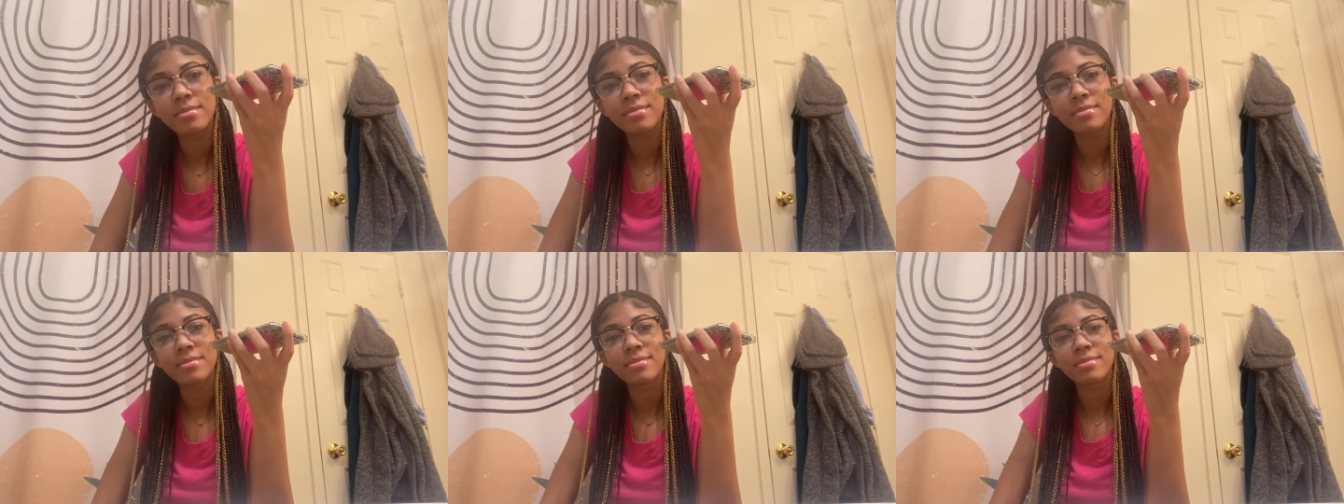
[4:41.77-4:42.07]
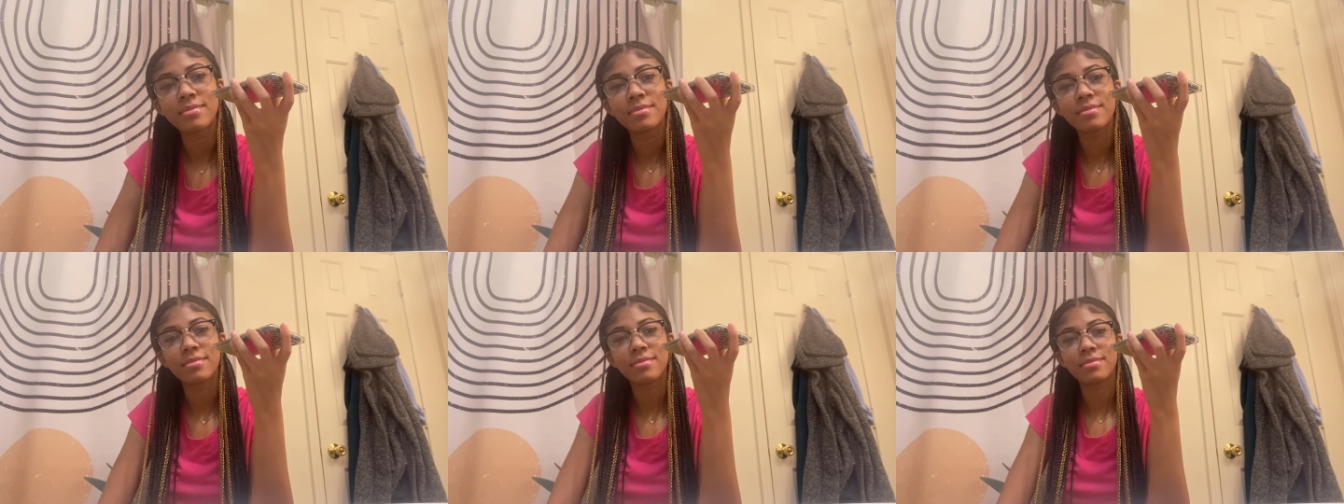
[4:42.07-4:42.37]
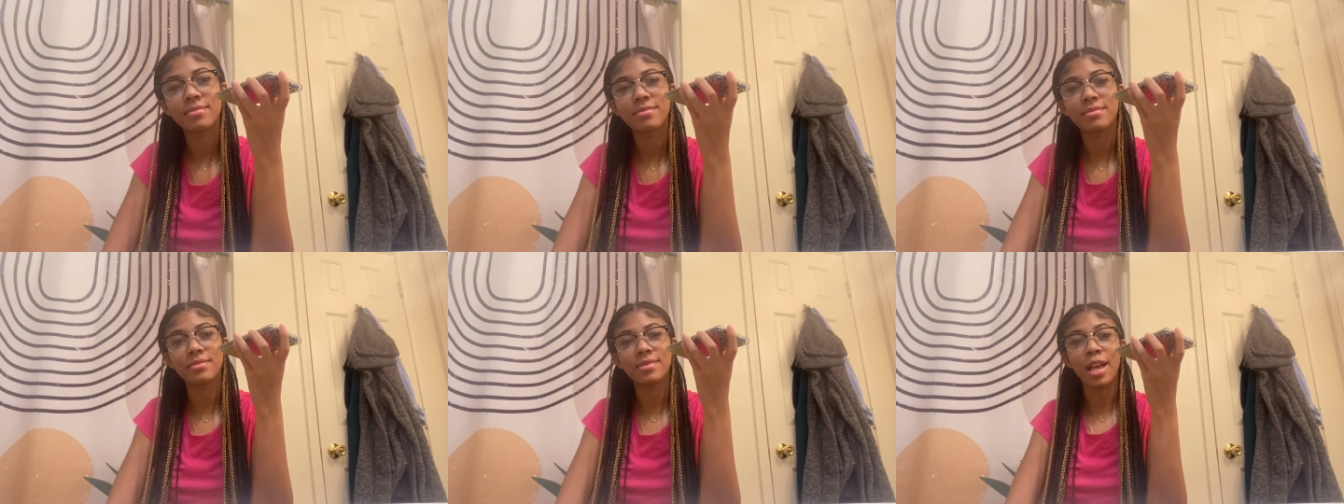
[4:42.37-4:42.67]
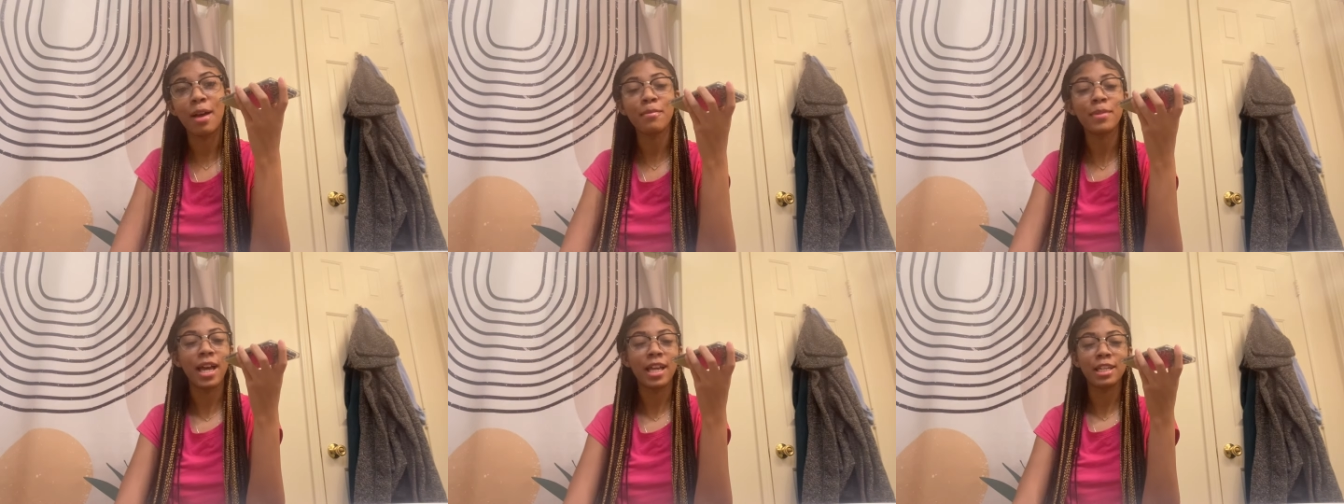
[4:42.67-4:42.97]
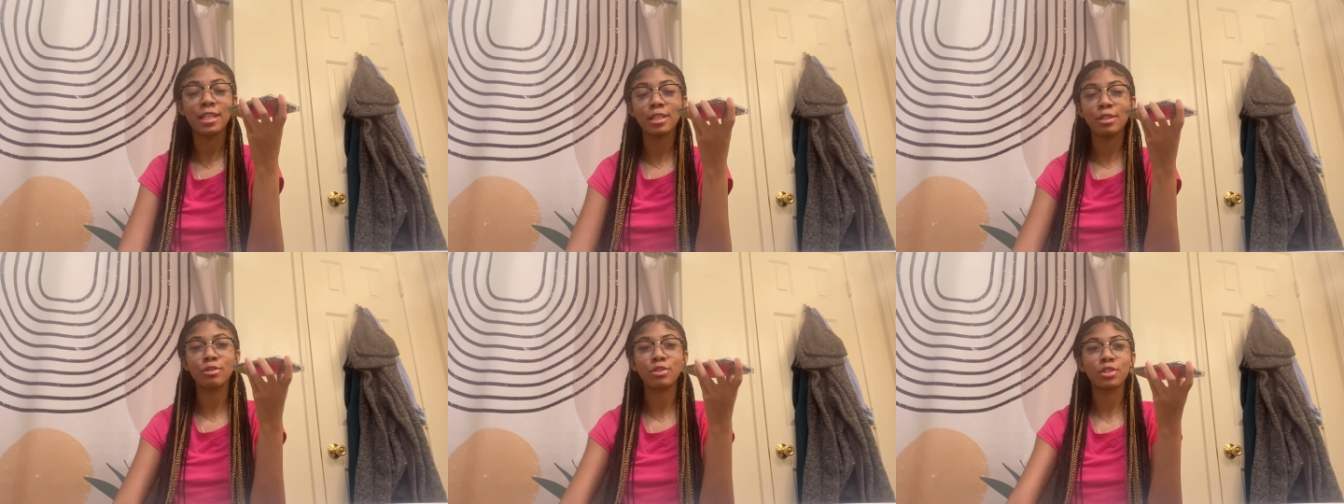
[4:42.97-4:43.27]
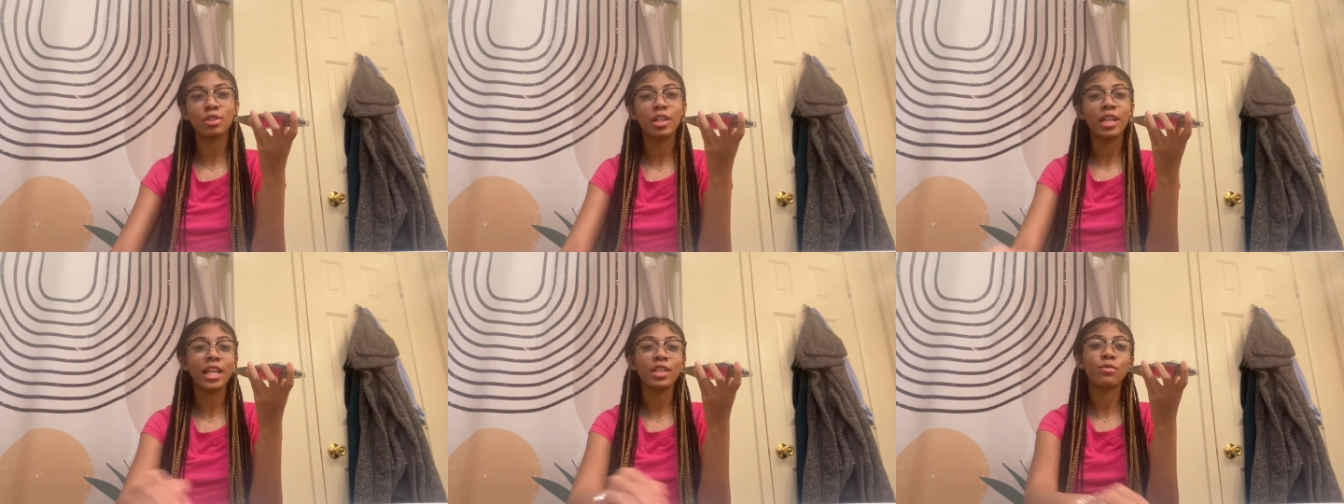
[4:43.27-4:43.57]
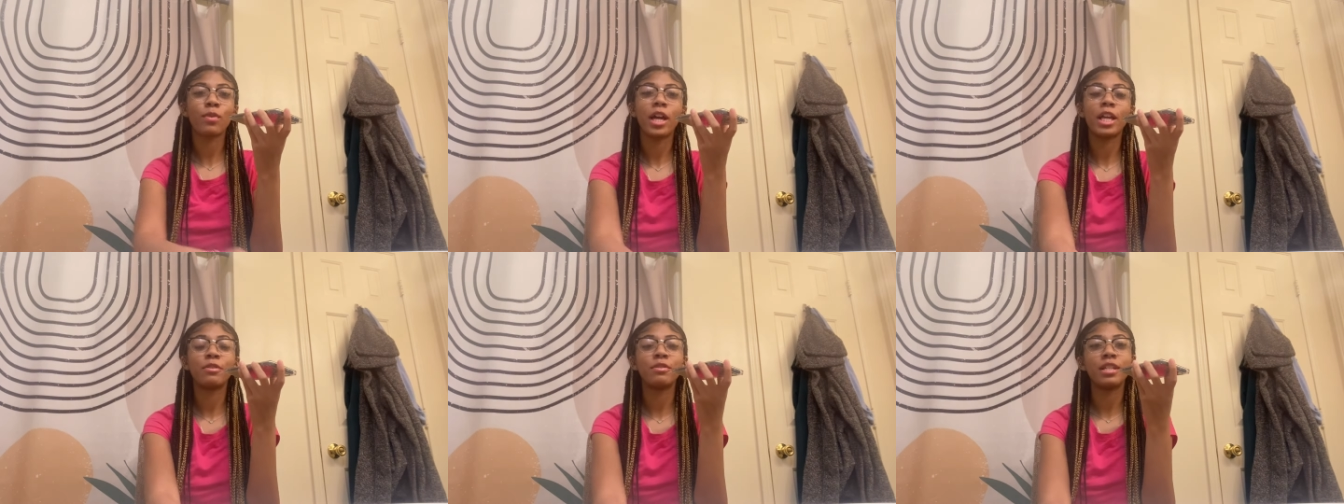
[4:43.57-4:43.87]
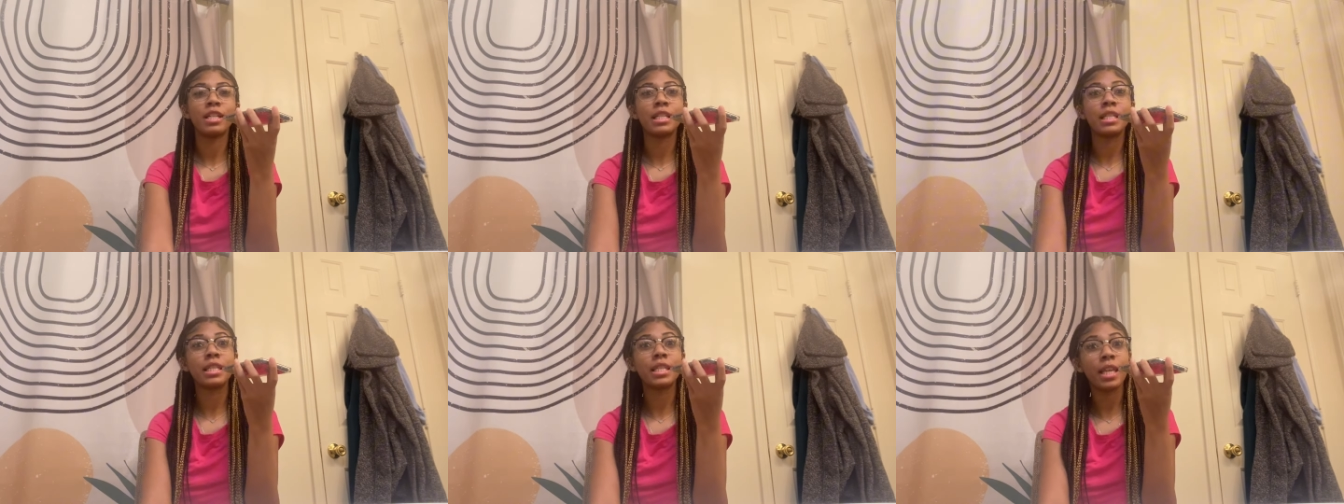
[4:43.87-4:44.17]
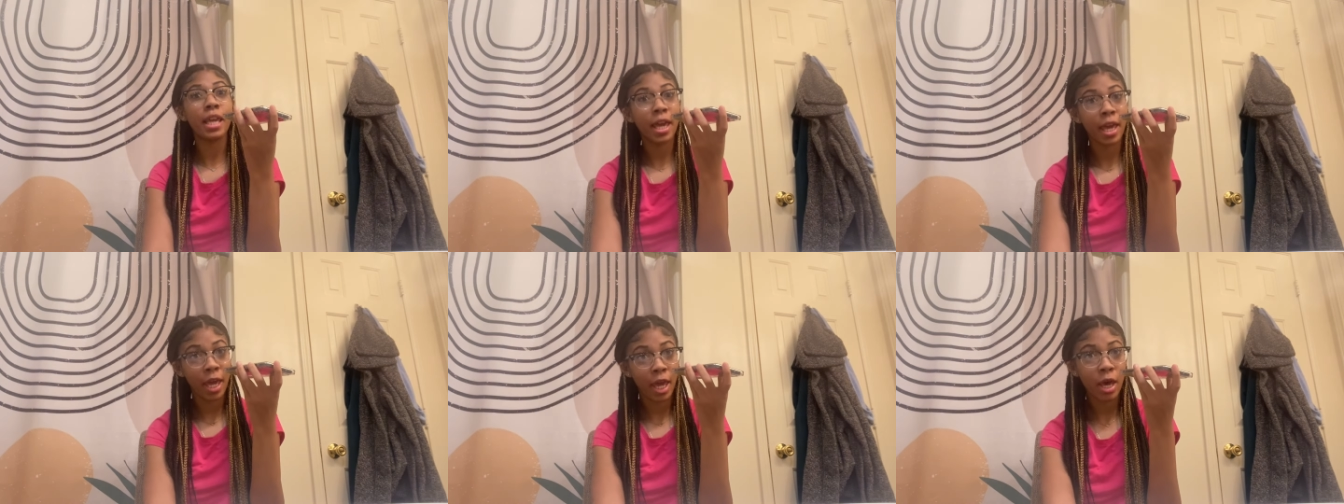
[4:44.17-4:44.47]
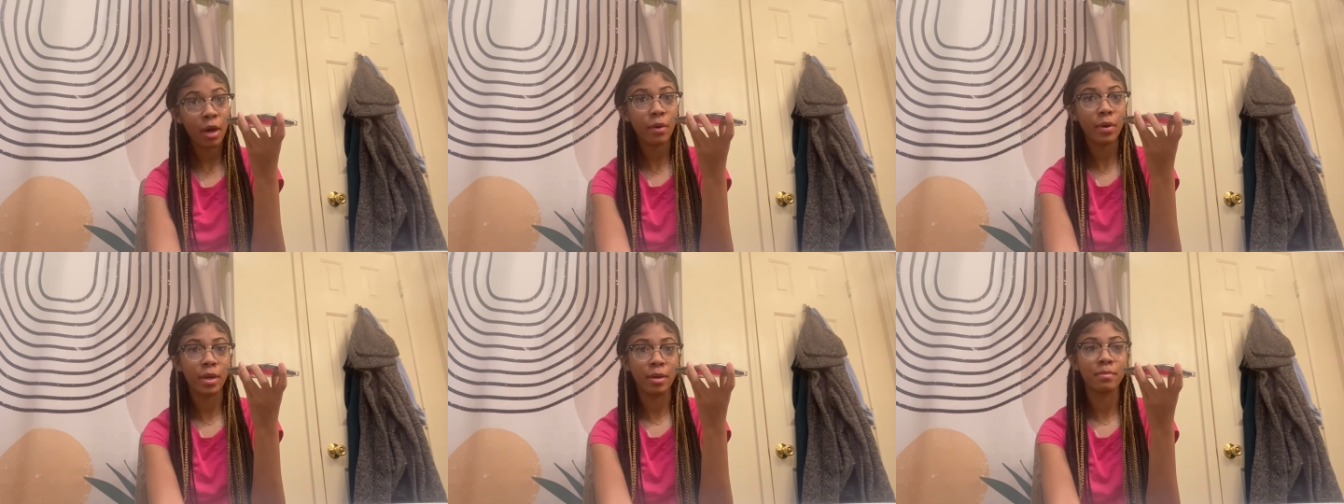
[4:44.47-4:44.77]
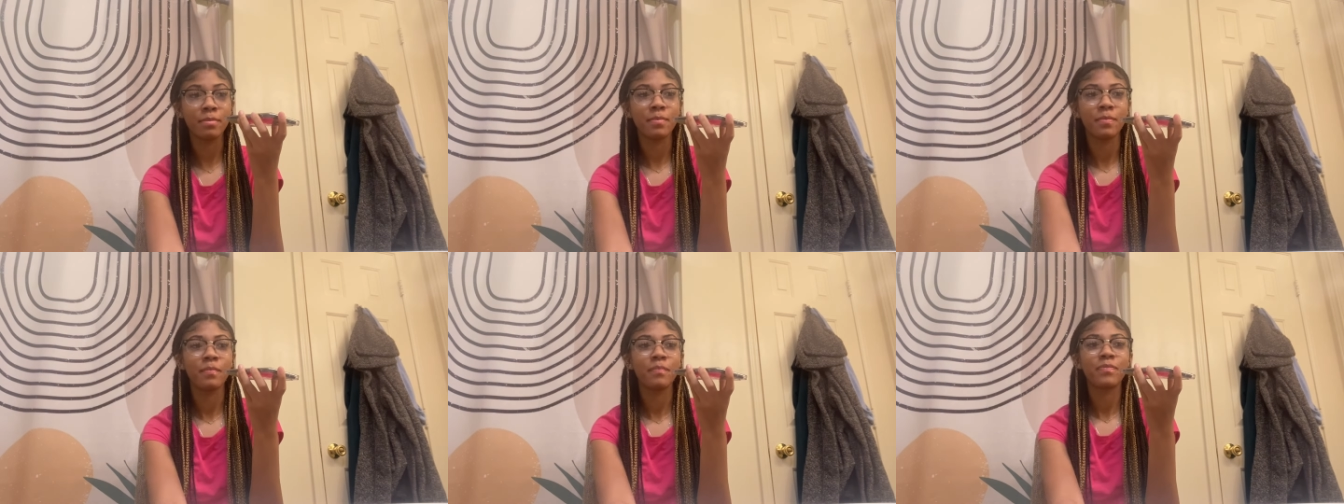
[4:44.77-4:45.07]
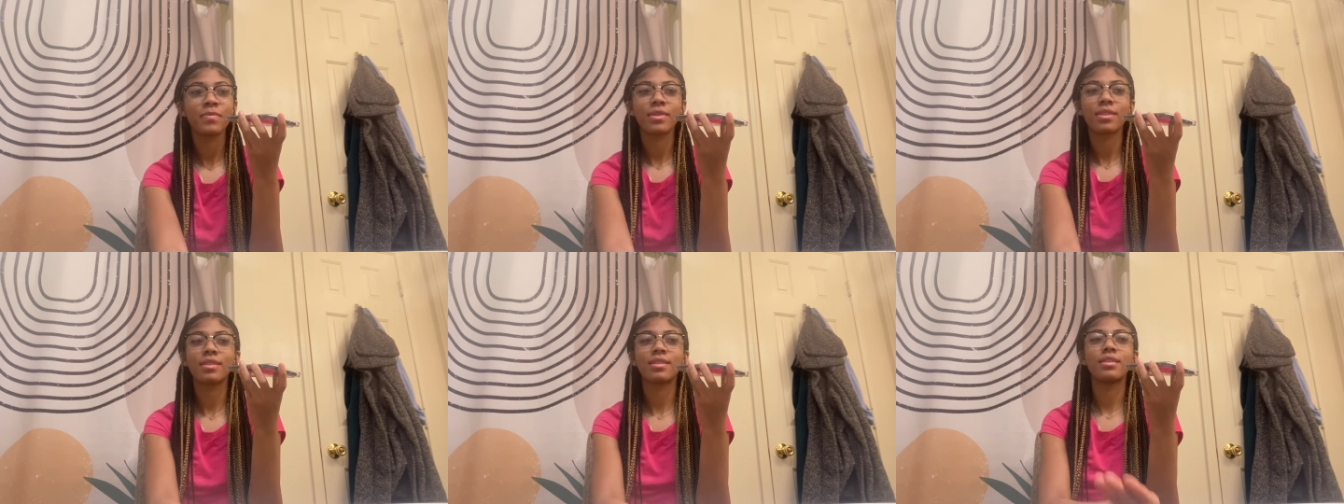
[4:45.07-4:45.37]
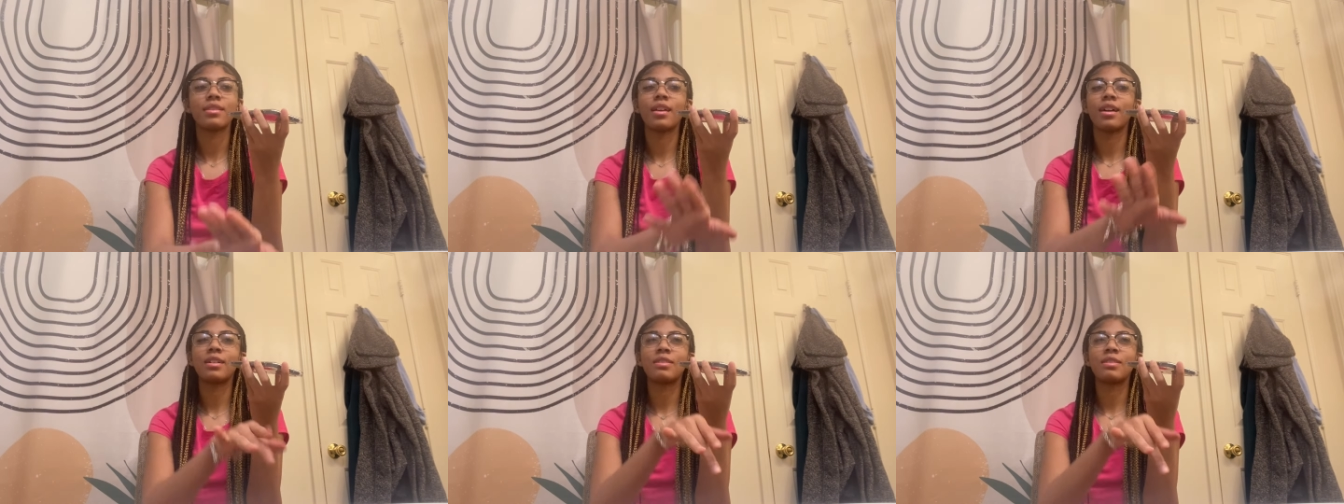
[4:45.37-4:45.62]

delusional. I'm not delusional. That's why you need to tell no, him. No, no, no.